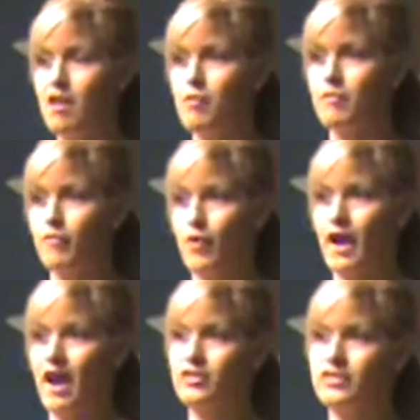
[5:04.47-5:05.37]
before I
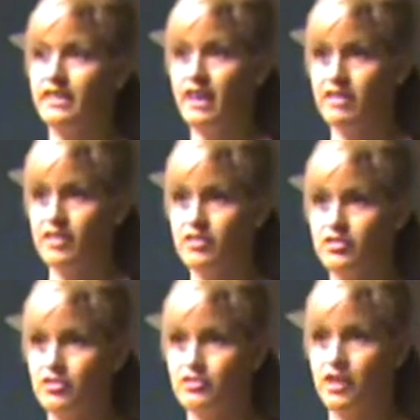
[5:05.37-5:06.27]
actually had that
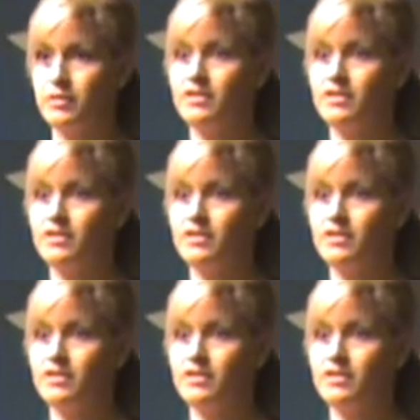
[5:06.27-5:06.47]
surgery. I was